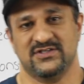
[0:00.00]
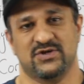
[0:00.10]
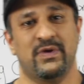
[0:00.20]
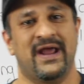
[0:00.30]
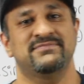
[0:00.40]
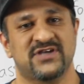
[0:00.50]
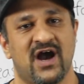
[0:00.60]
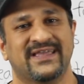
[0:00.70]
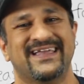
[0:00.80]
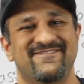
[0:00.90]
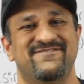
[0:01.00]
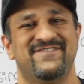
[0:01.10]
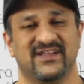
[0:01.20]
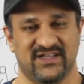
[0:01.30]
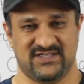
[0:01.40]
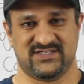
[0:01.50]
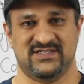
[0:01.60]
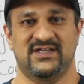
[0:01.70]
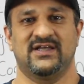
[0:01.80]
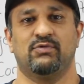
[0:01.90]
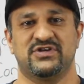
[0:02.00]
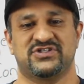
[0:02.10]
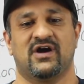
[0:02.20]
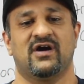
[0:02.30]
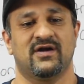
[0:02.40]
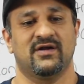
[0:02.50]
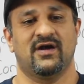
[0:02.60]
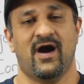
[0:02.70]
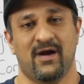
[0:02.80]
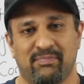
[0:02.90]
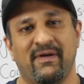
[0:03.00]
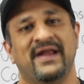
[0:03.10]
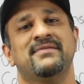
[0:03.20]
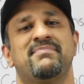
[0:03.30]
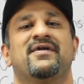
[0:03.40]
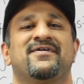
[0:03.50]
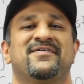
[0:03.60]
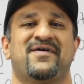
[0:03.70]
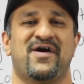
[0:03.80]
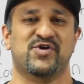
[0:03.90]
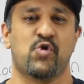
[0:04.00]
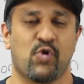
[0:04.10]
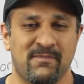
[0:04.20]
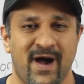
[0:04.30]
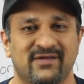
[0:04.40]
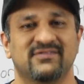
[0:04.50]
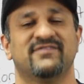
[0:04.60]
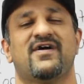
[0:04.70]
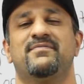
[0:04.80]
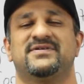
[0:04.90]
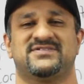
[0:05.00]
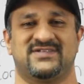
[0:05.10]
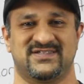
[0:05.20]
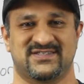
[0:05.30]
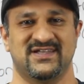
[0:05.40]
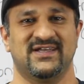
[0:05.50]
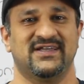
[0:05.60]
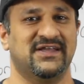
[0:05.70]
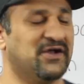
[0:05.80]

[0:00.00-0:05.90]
So when I'm talking villas, which are our bread and butter, our core model of our business, you